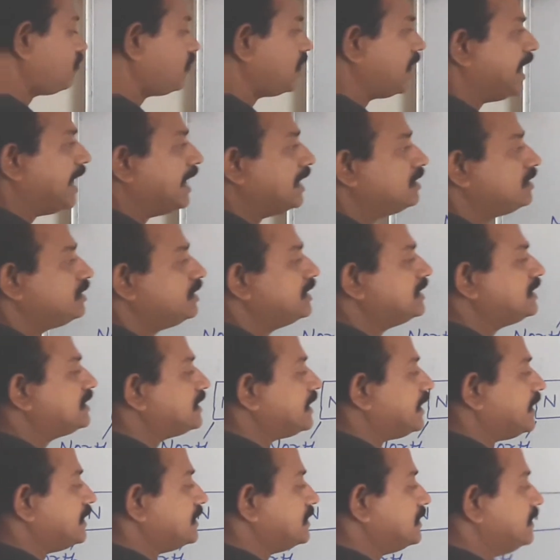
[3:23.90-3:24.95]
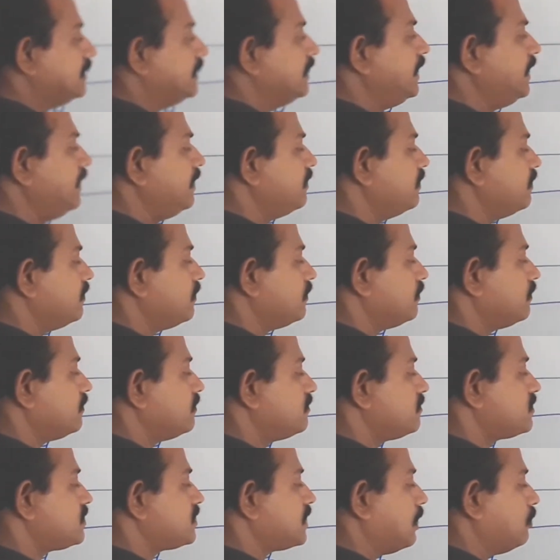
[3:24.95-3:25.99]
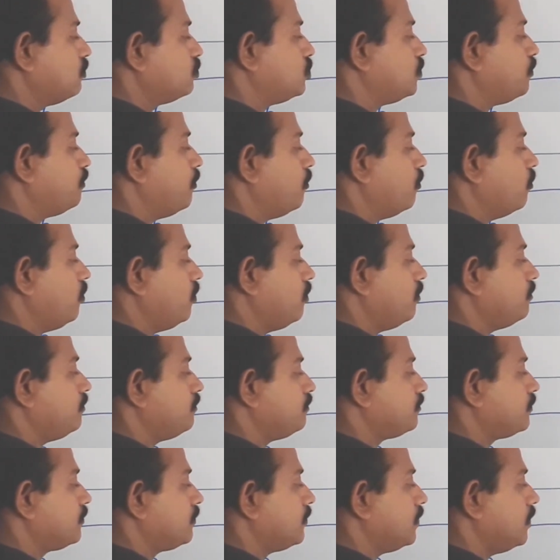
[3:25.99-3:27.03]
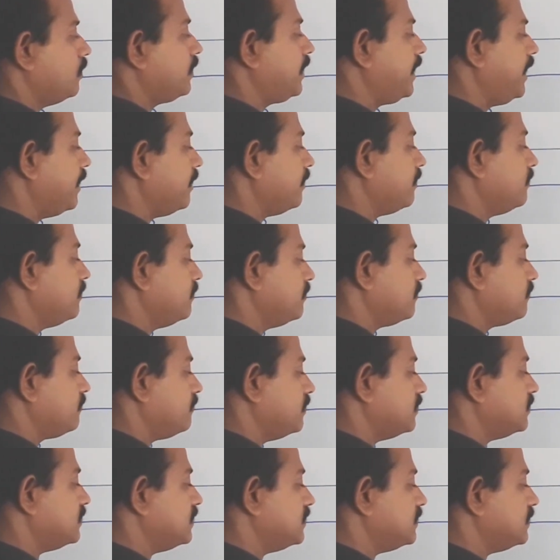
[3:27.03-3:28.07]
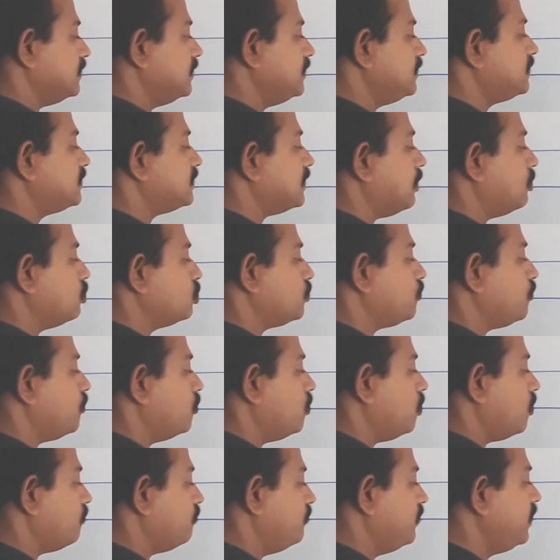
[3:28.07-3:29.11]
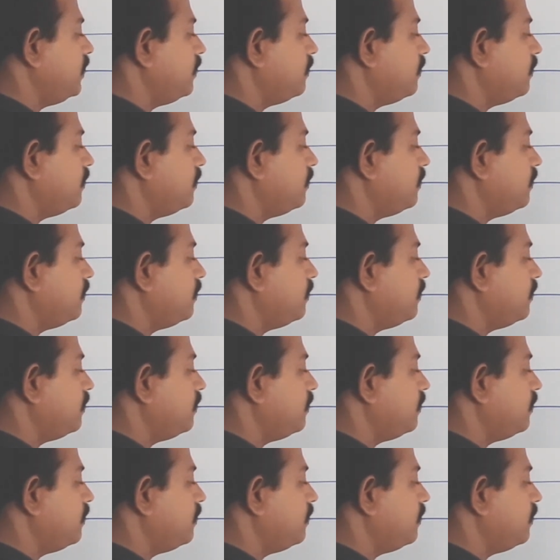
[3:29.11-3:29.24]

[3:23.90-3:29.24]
and this is the south pole, okay. This is the south pole of the